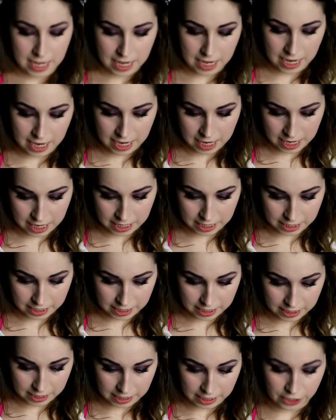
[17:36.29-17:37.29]
and
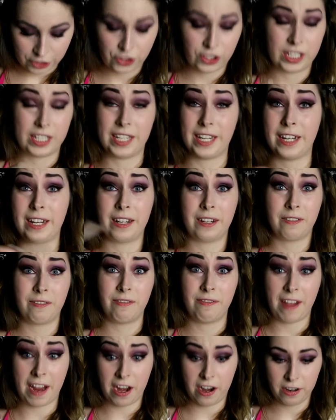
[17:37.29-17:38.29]
it's just in
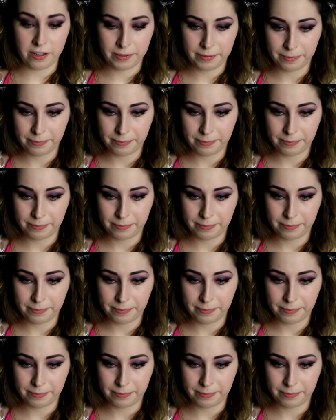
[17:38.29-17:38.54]
Fair.